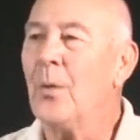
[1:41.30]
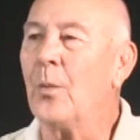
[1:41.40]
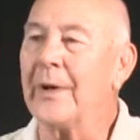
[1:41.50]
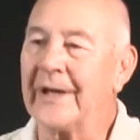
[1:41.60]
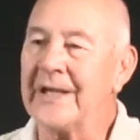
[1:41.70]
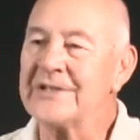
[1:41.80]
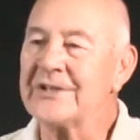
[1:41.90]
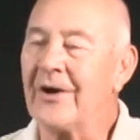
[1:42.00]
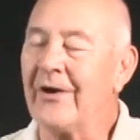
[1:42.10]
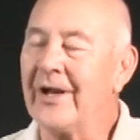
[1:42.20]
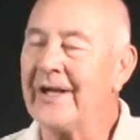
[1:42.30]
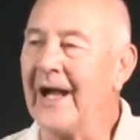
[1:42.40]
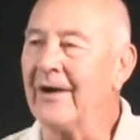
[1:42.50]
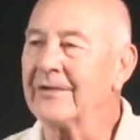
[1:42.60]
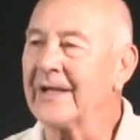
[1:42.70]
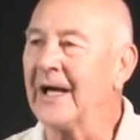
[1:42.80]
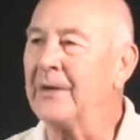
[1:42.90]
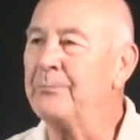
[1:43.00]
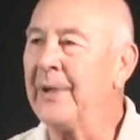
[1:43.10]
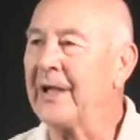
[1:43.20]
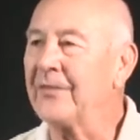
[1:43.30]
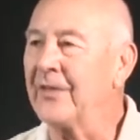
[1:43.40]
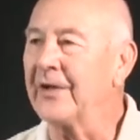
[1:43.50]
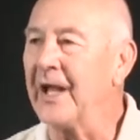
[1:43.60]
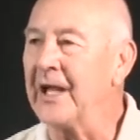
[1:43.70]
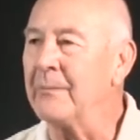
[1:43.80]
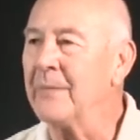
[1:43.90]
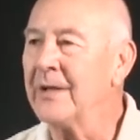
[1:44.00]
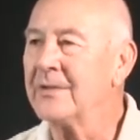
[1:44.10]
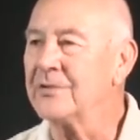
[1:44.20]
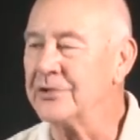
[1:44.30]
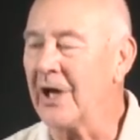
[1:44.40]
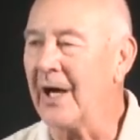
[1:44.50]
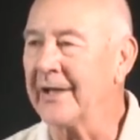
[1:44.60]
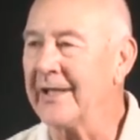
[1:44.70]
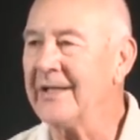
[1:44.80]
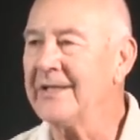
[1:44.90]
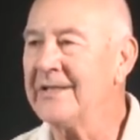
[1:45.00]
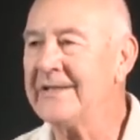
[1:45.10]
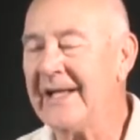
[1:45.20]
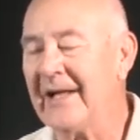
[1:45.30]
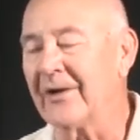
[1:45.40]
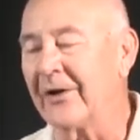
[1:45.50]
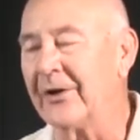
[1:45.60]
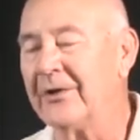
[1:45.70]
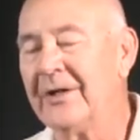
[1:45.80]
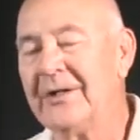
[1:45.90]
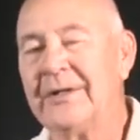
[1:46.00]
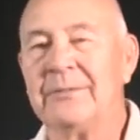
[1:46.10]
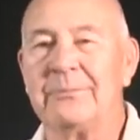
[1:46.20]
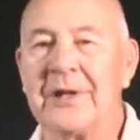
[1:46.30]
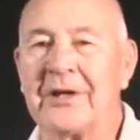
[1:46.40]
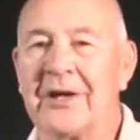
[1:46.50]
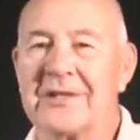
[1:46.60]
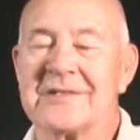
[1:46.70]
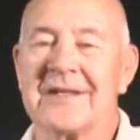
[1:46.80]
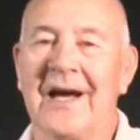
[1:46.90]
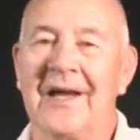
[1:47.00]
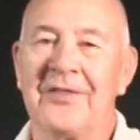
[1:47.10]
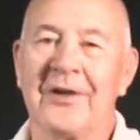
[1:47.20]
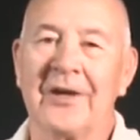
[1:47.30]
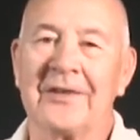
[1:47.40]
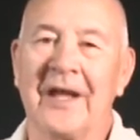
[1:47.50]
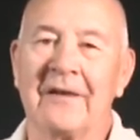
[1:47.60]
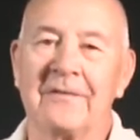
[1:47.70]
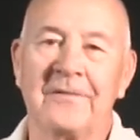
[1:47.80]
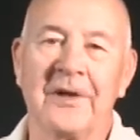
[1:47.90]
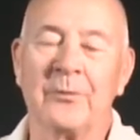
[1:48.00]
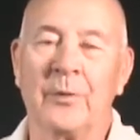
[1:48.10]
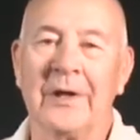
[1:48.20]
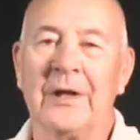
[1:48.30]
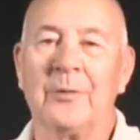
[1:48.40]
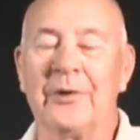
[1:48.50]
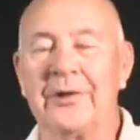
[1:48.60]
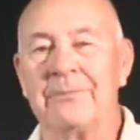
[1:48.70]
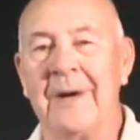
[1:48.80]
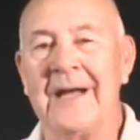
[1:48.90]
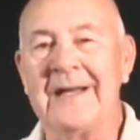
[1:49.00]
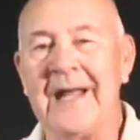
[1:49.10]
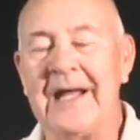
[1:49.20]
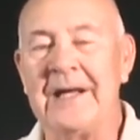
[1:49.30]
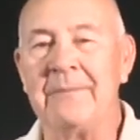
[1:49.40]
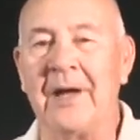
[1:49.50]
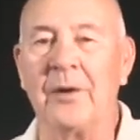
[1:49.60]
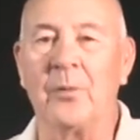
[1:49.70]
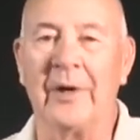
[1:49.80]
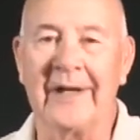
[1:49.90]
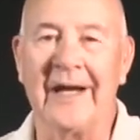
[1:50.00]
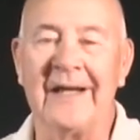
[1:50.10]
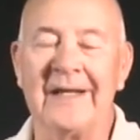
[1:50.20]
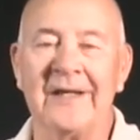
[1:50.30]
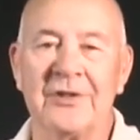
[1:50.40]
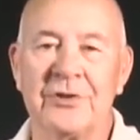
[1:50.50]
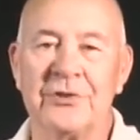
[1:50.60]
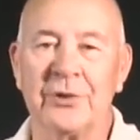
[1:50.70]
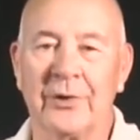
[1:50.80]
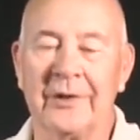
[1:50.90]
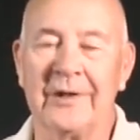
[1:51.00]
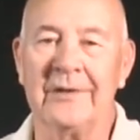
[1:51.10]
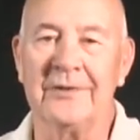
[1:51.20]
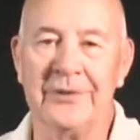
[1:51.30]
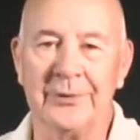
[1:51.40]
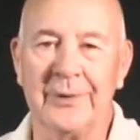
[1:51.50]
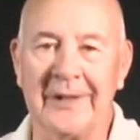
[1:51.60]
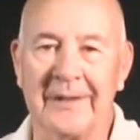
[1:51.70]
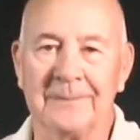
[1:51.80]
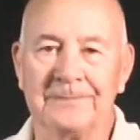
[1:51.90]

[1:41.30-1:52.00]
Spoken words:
When I started out, I picked the name Johnny Teller because I thought that fit well with my name and what I enjoyed doing.